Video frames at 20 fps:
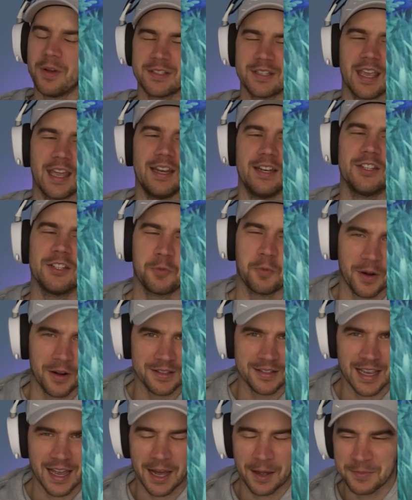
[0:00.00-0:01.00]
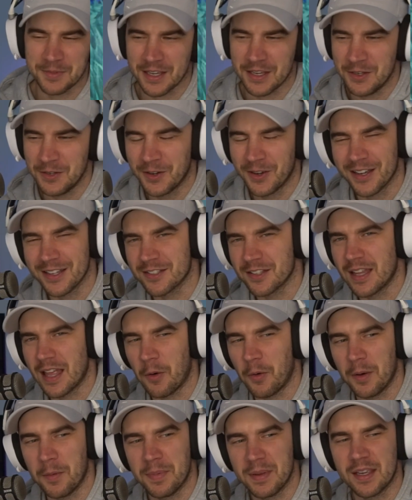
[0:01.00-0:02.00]
again, just wanted to update you guys on that
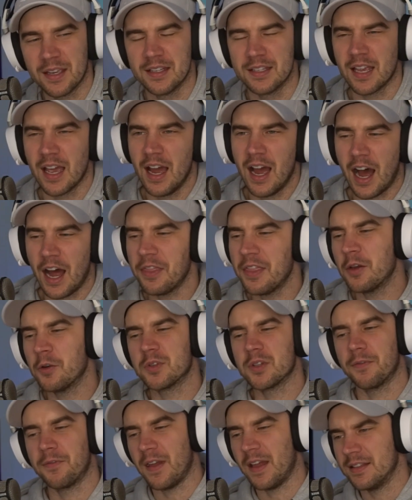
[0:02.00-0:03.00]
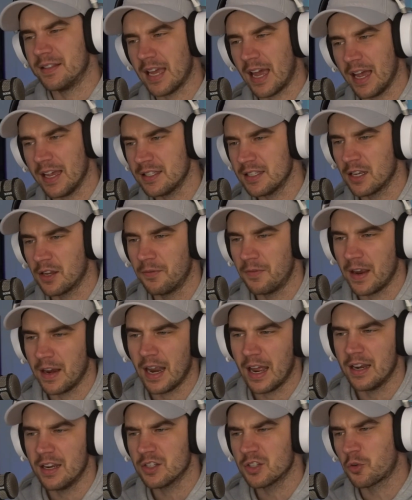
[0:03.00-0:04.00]
one because I think it was a fantastic event
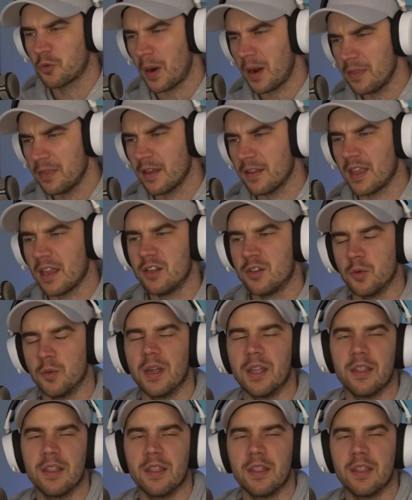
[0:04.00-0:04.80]
and it's great that they're doing